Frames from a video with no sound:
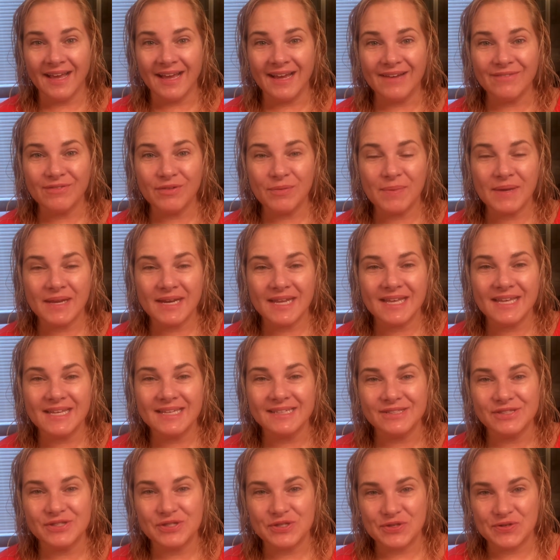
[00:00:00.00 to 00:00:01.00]
Everybody,
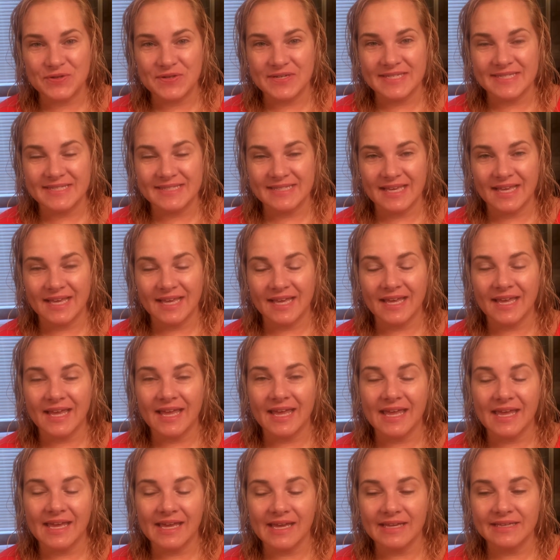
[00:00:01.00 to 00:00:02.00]
it's Teresa,
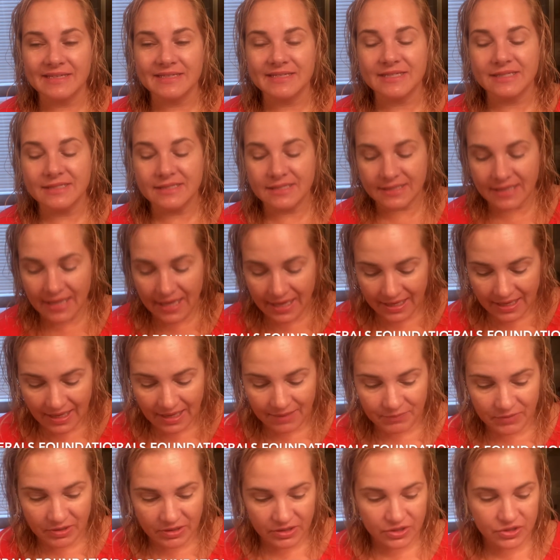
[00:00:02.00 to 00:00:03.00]
and today I'm
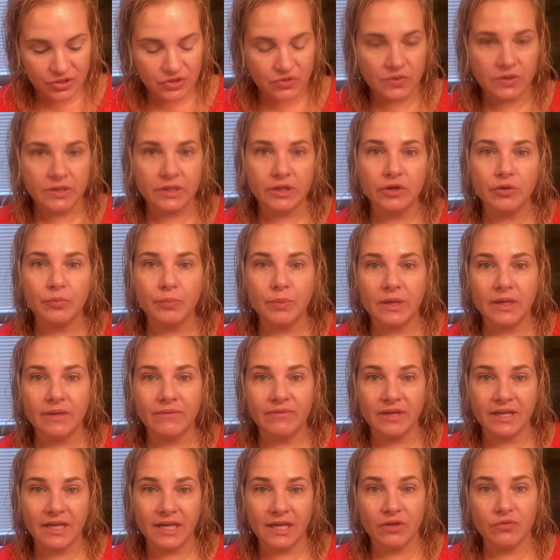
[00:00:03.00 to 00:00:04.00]
going to do a little bit of a
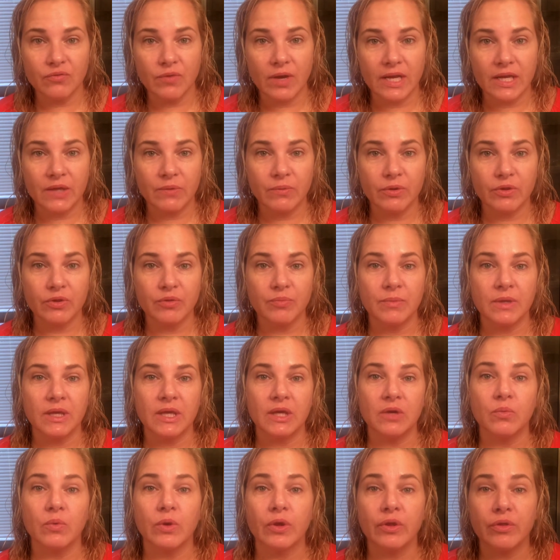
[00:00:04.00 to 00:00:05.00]
get ready with me
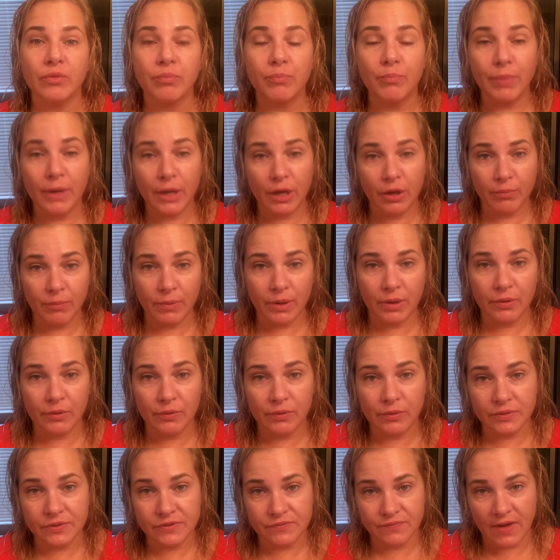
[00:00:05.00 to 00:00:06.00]
with Bare
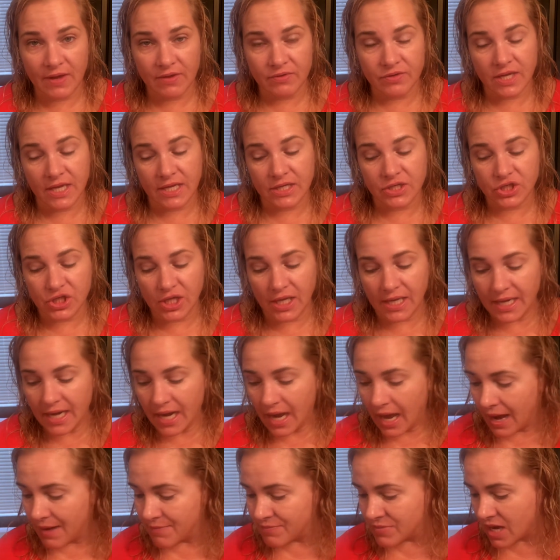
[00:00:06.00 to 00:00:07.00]
Minerals foundation.
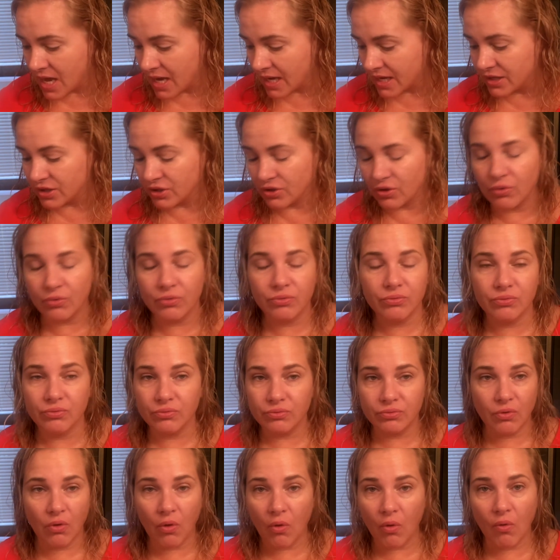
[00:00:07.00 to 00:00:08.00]
I'm not going to go through
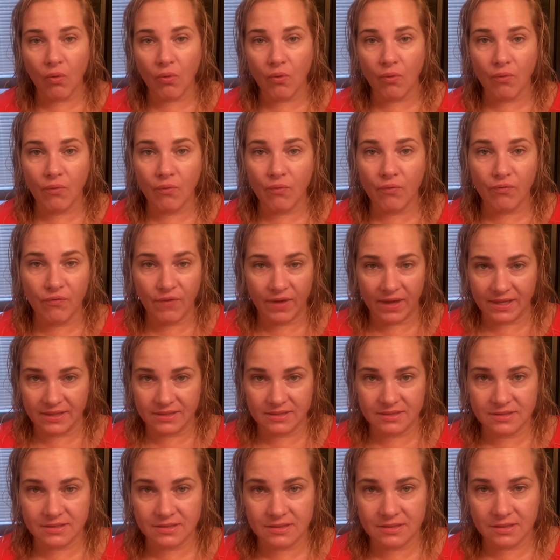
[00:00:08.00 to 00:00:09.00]
the whole
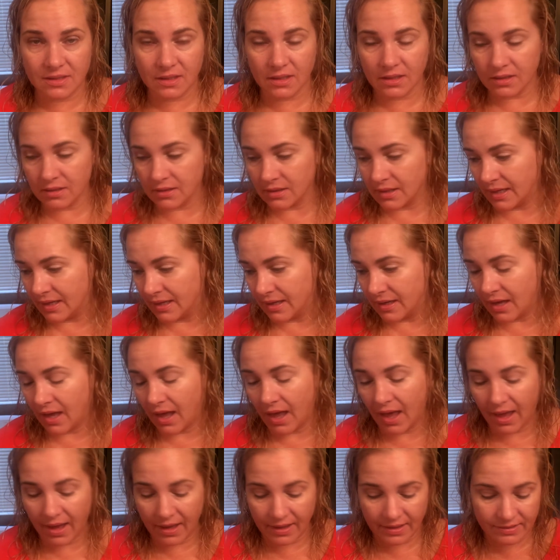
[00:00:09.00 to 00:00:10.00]
face, like
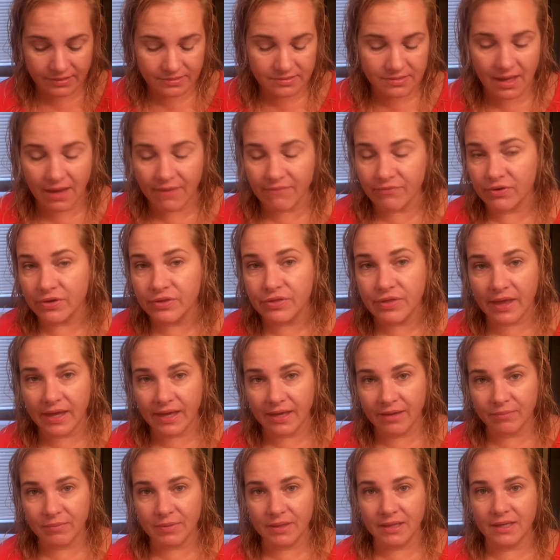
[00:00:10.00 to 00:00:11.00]
eyes, everything,
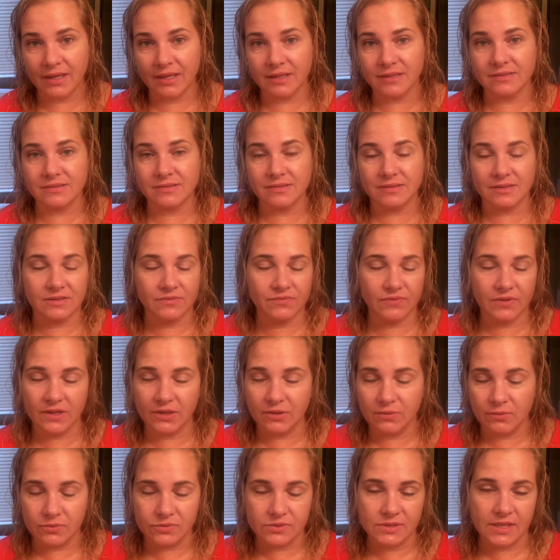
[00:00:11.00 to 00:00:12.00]
because this video
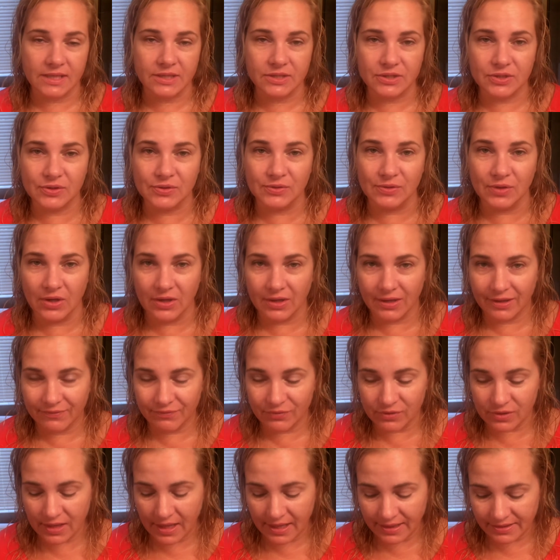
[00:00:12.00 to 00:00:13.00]
will take too long, I've
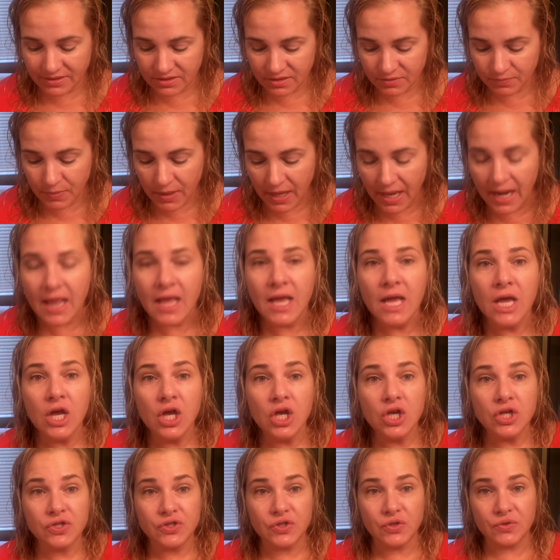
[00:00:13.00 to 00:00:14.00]
realized. But
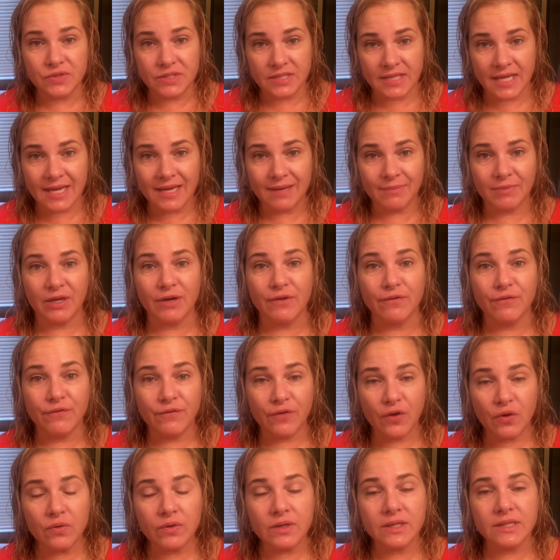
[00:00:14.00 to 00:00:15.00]
so today I'm going to
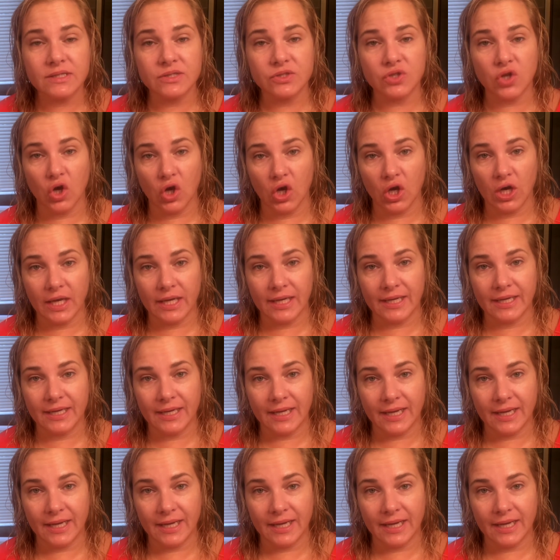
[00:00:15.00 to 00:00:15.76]
focus on